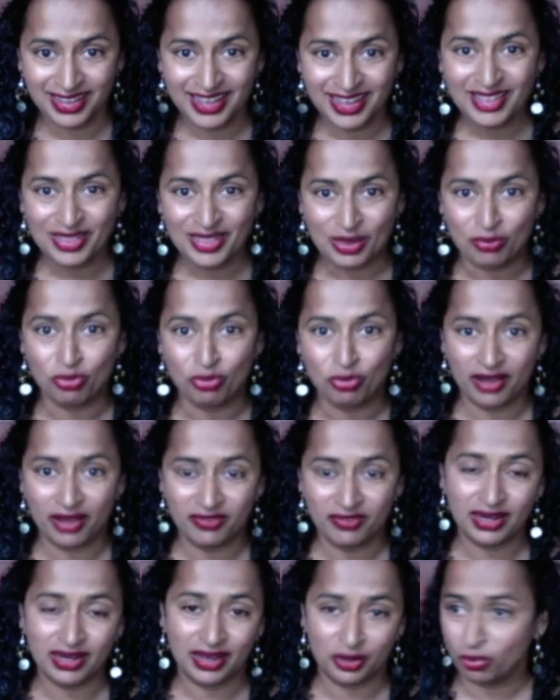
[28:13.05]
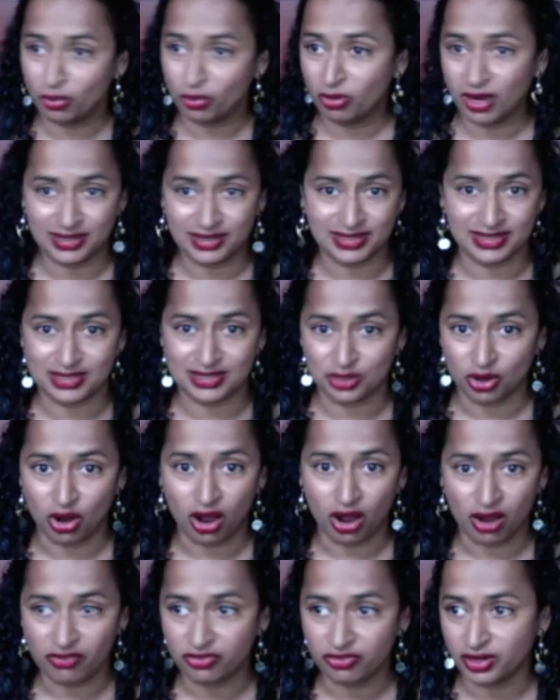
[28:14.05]
that private enterprises are
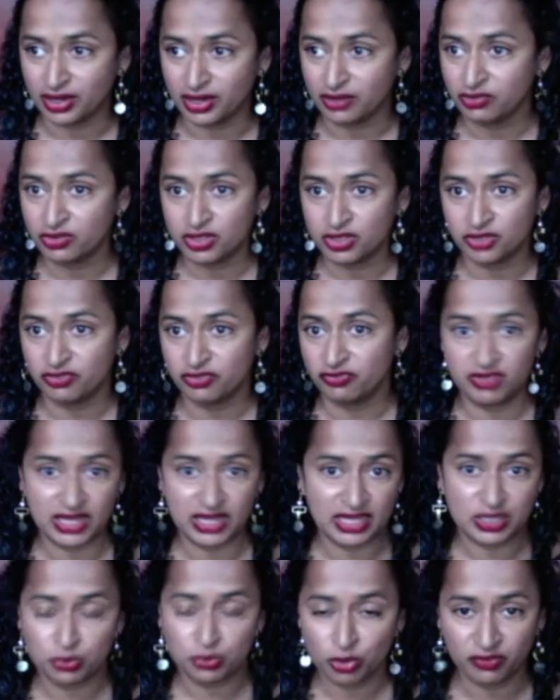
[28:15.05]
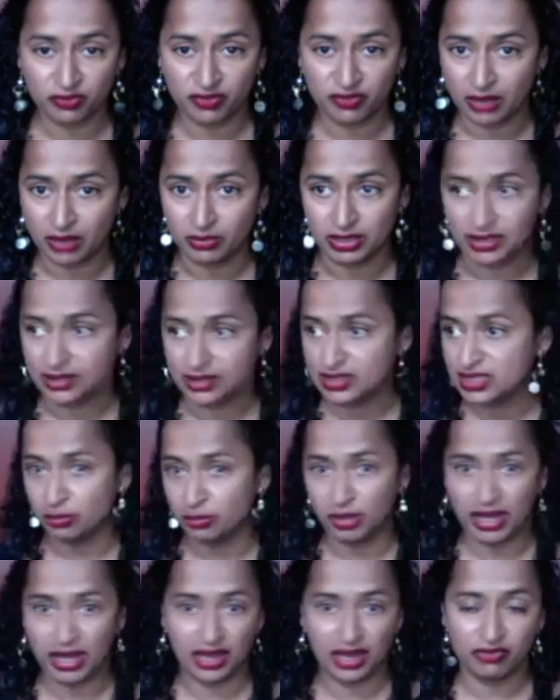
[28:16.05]
offering to desperate families to
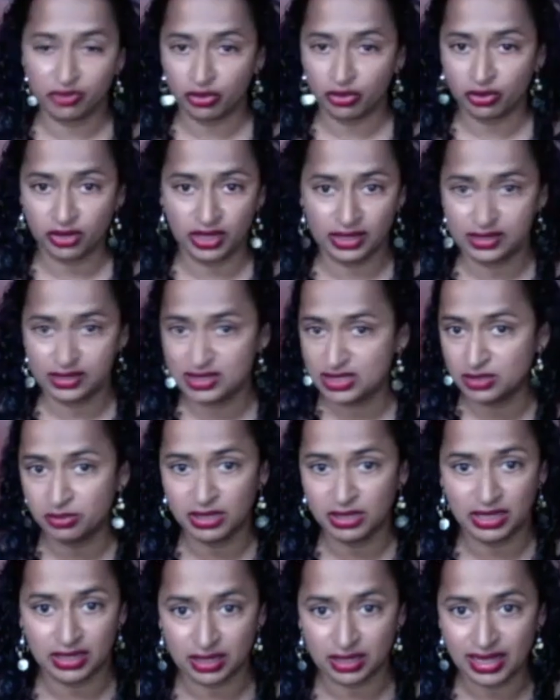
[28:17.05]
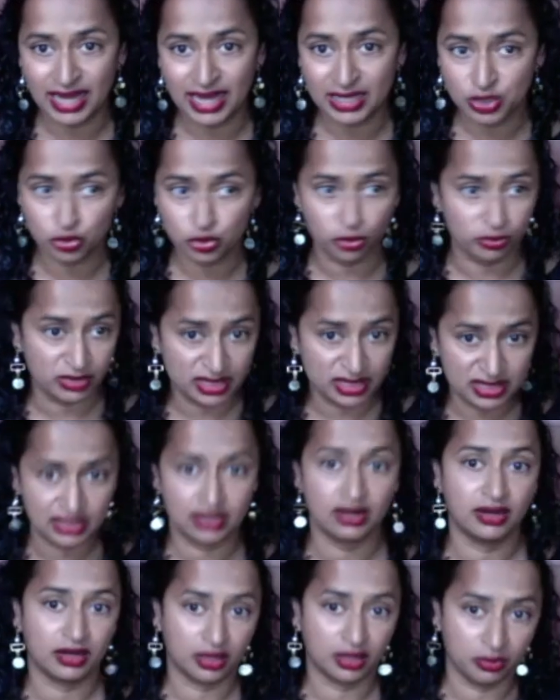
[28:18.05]
pay for their kids to be in a classroom to sit on
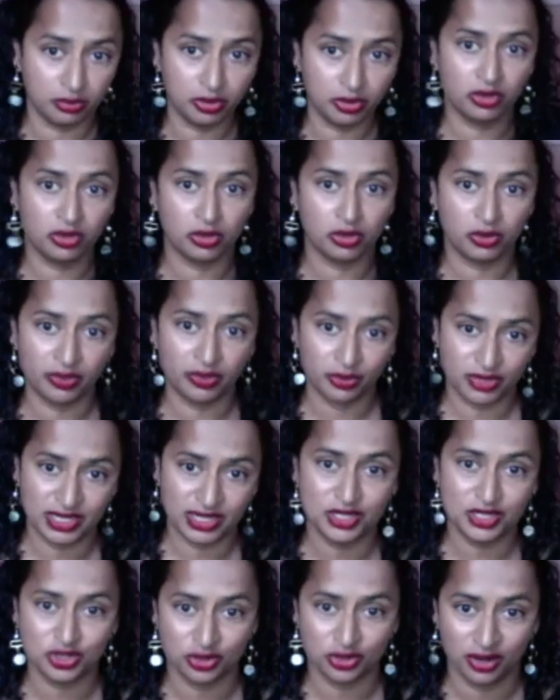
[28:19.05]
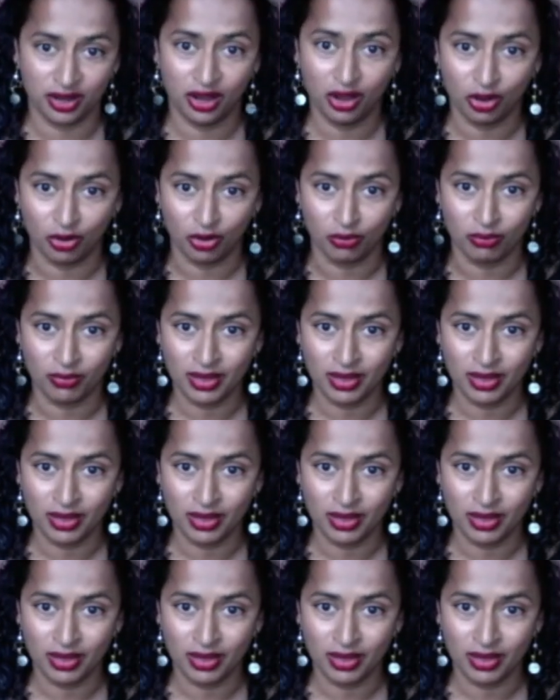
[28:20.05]
a computer with their teacher at home.